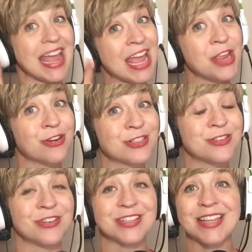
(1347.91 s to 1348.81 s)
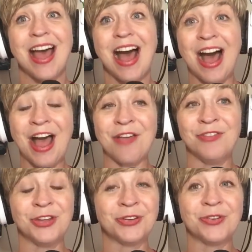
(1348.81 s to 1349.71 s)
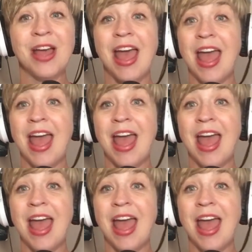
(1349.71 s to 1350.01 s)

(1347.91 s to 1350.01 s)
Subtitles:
in your student's eye view.